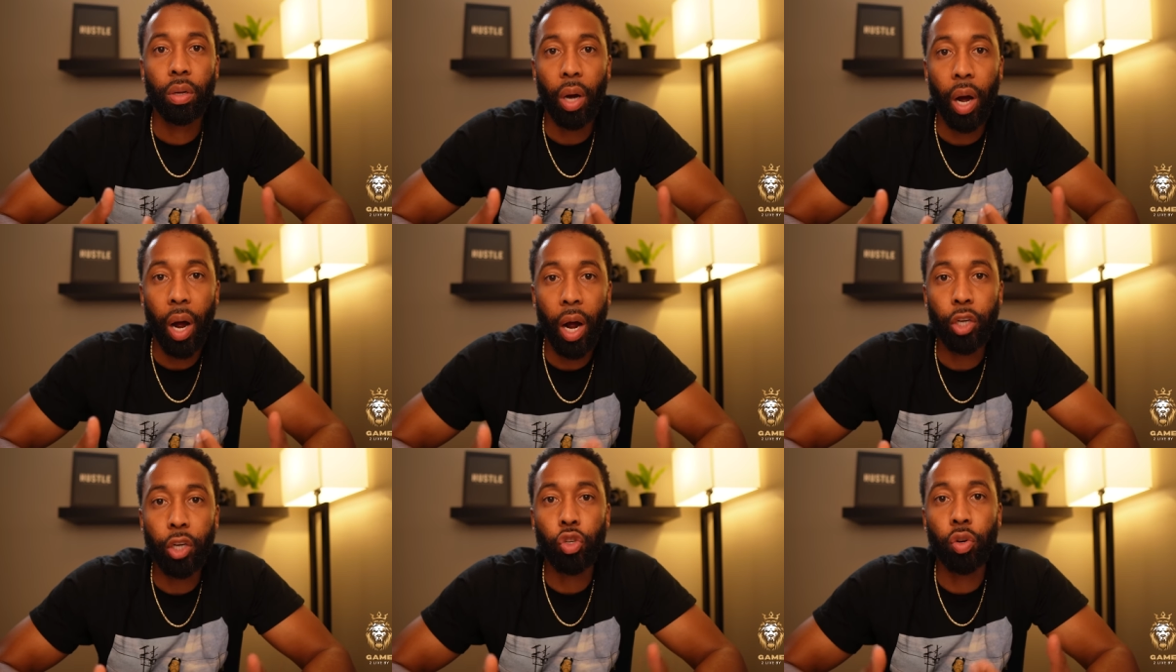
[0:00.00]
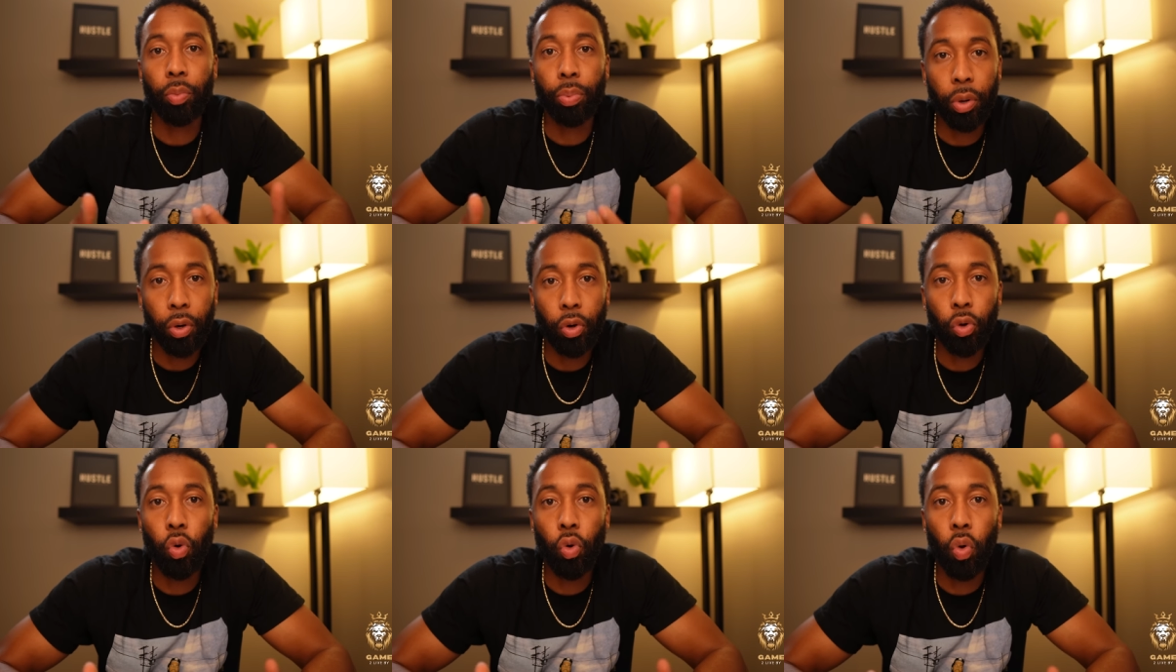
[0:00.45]

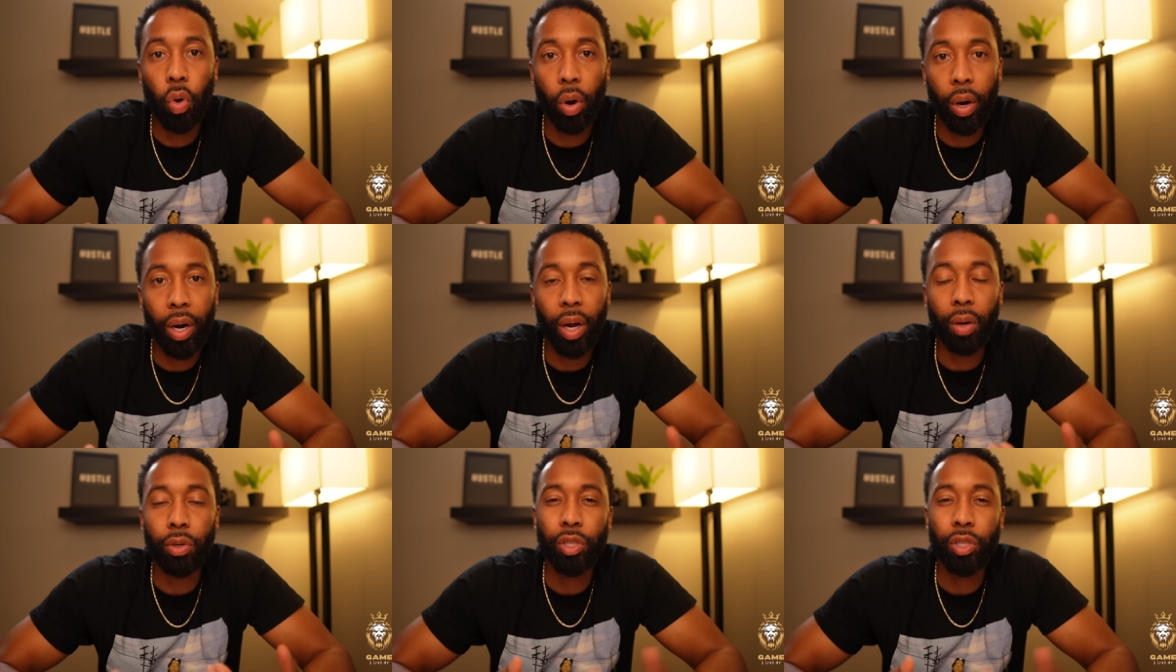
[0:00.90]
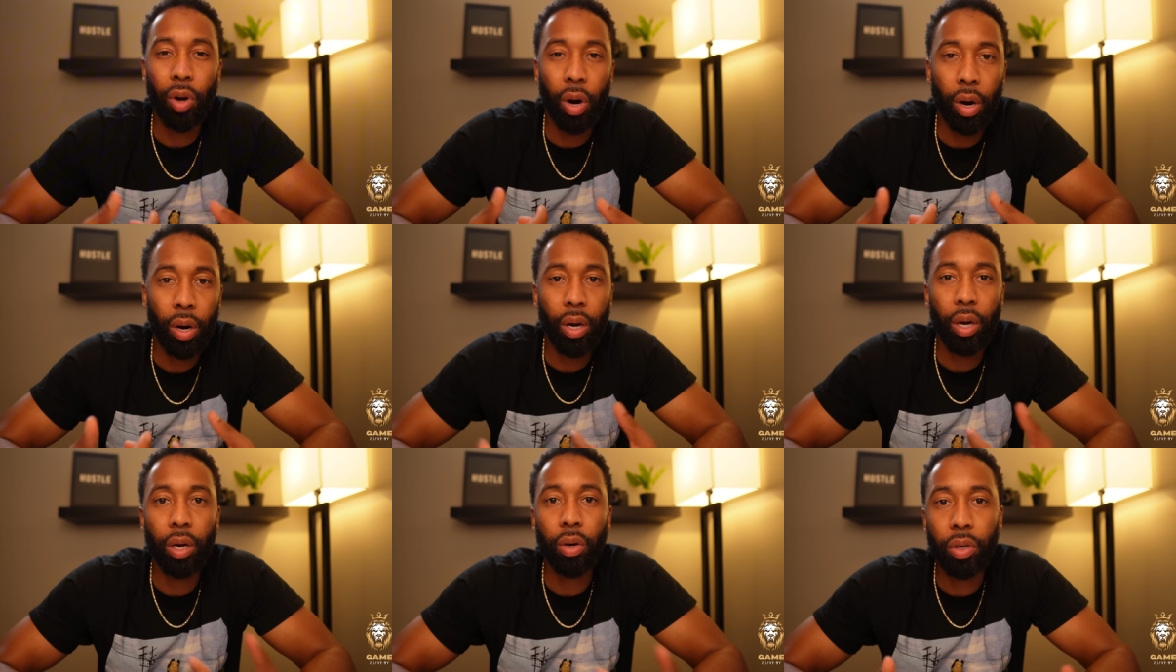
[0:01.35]
entrepreneur and I was
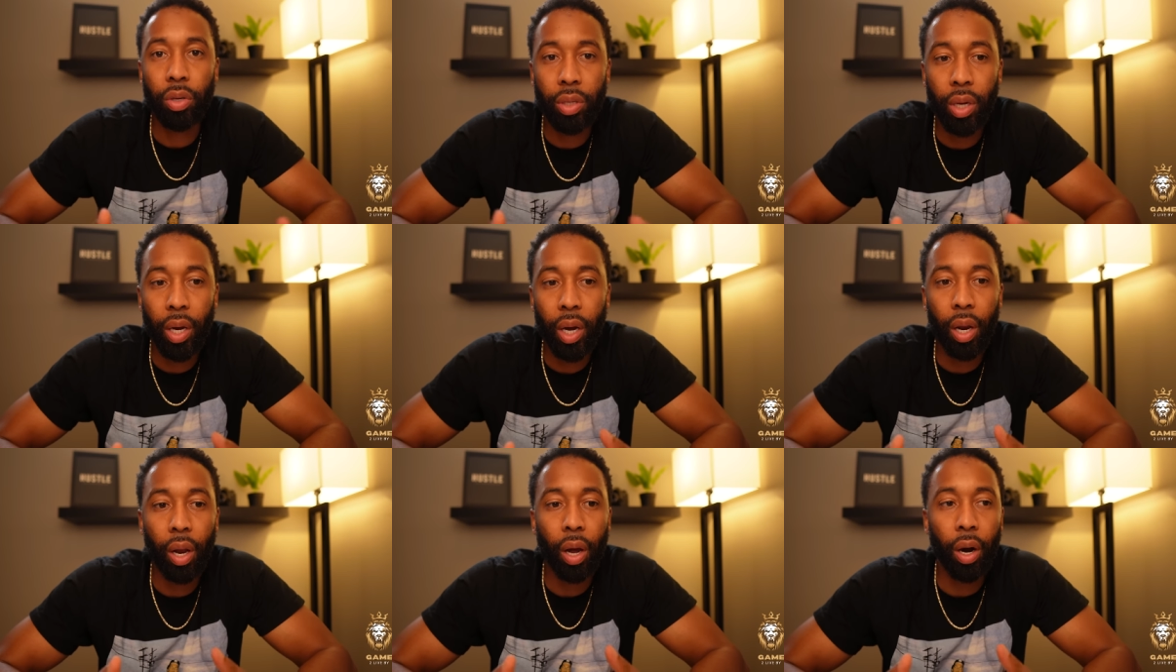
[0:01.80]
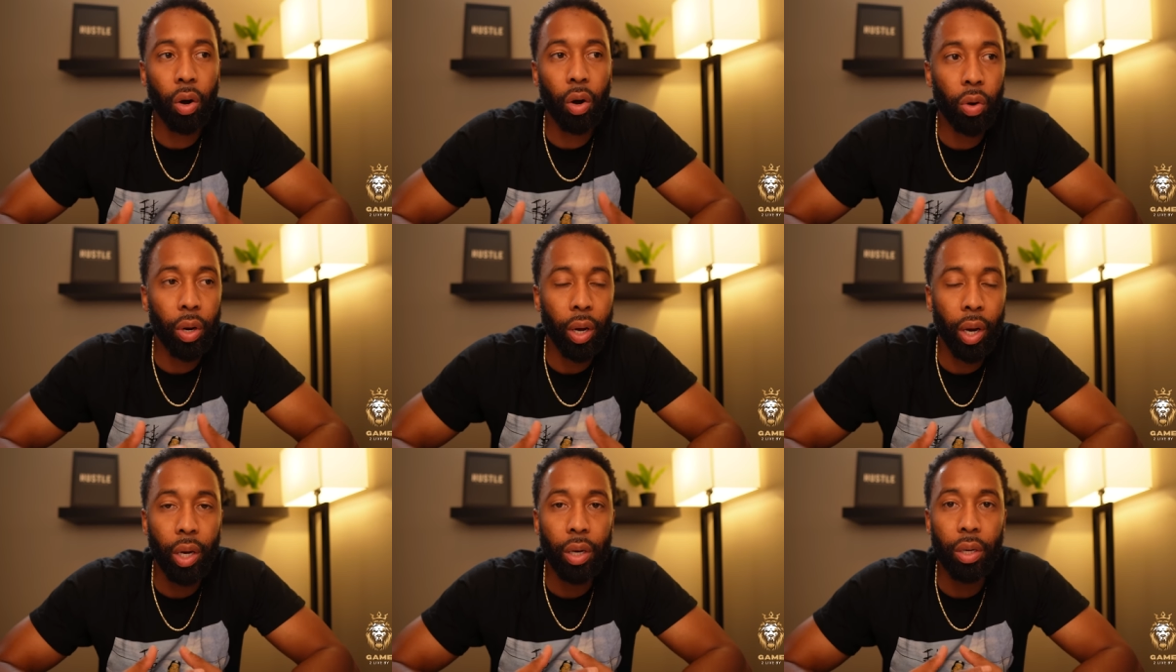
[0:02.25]
starting to understand like
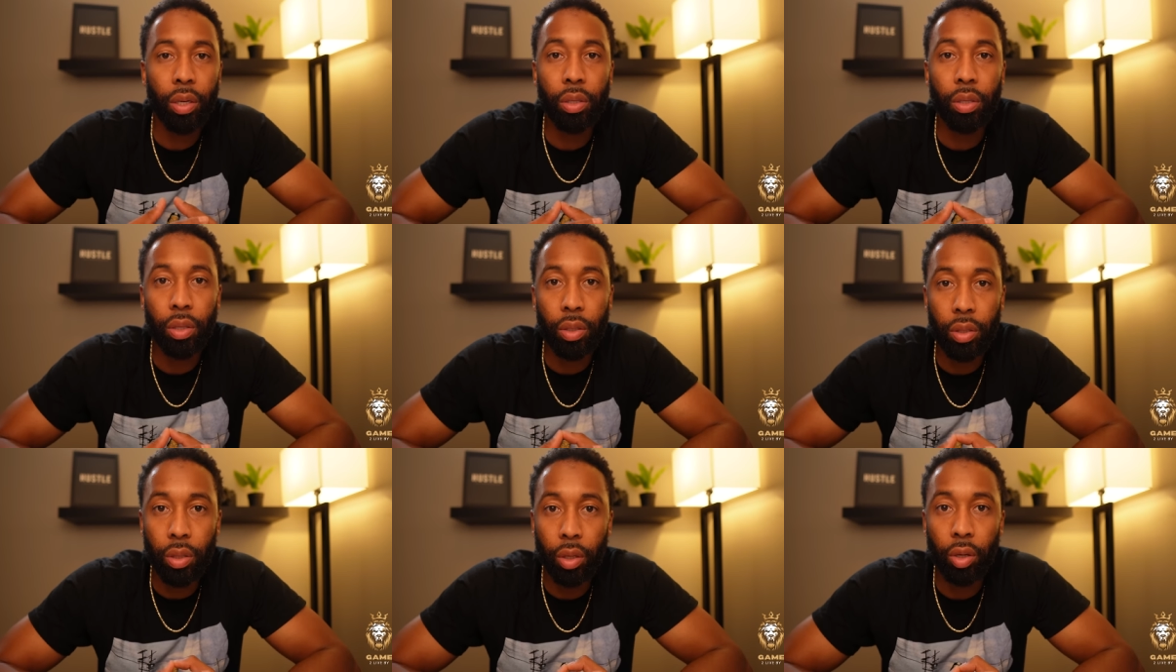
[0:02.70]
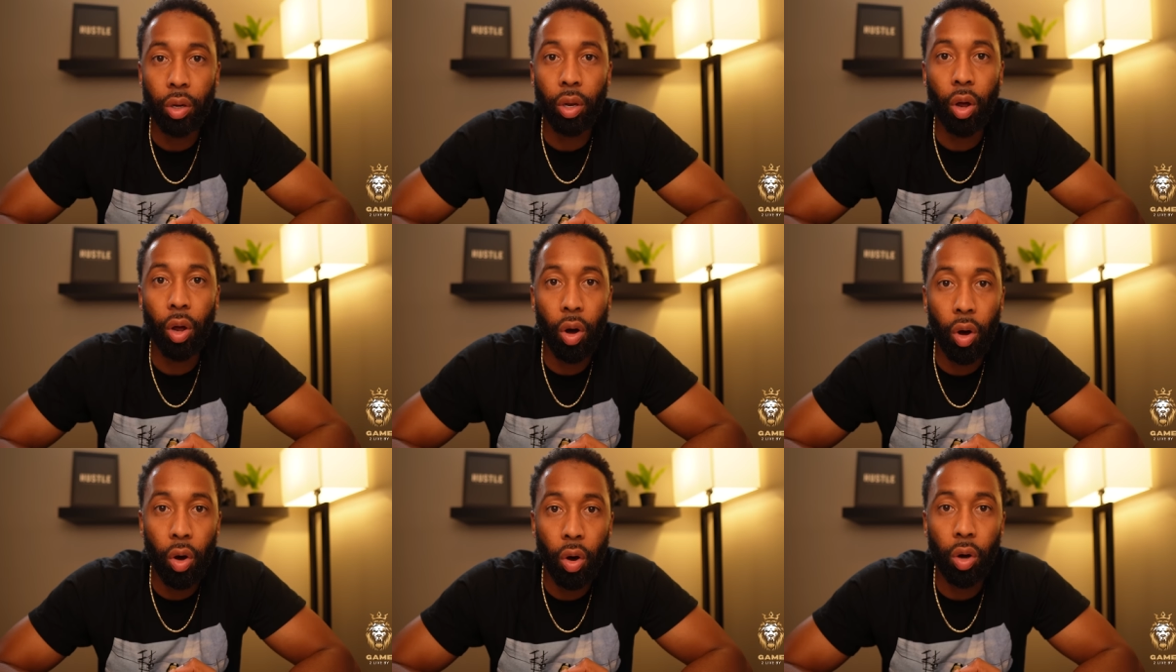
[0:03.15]
okay this is a
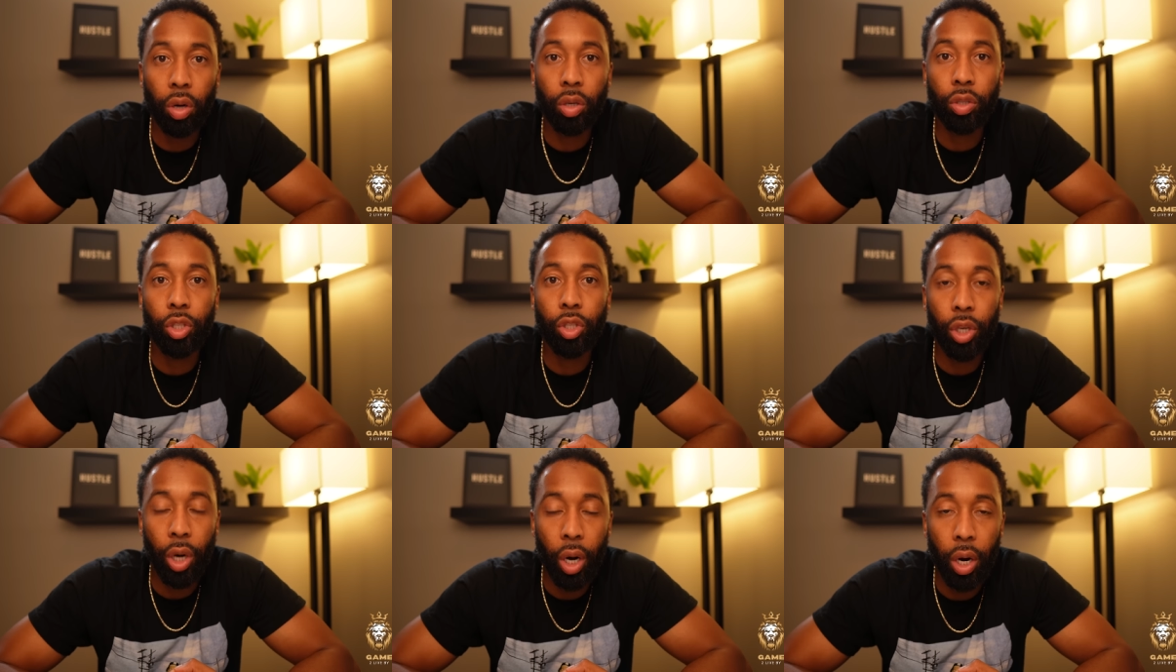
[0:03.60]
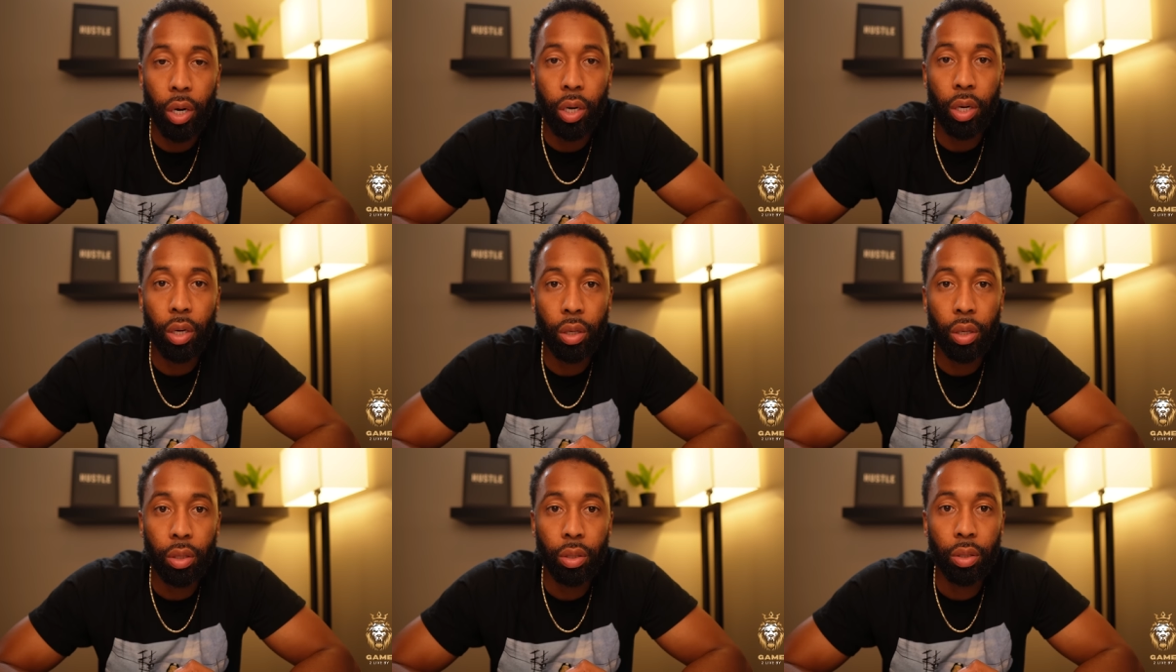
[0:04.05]
long
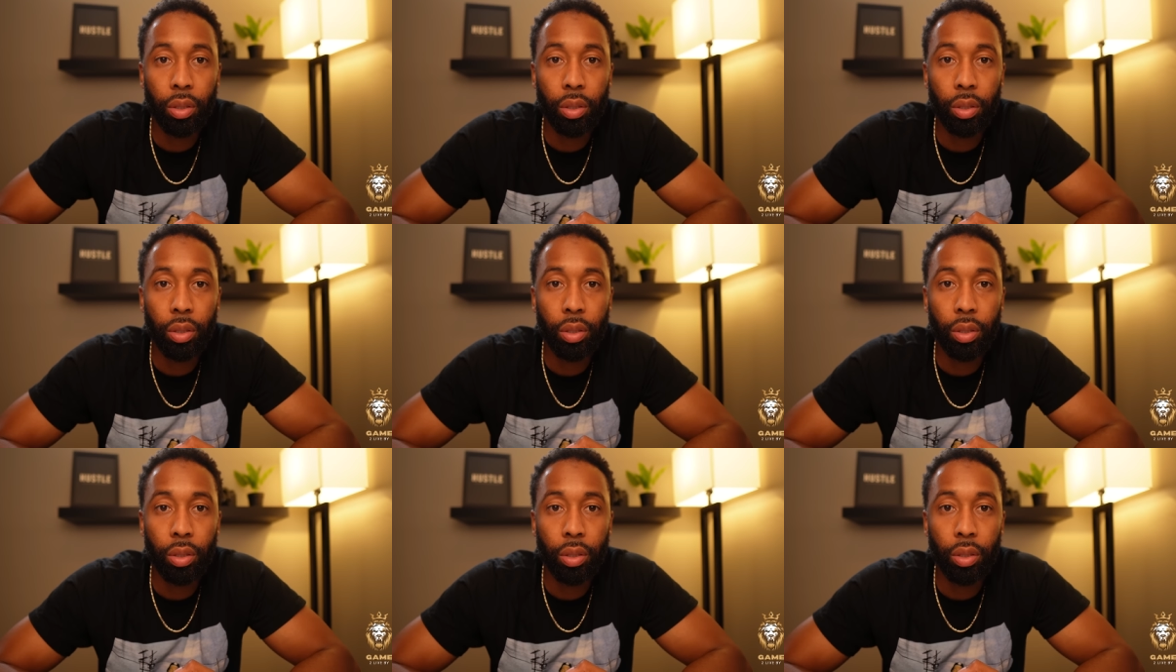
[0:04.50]
journey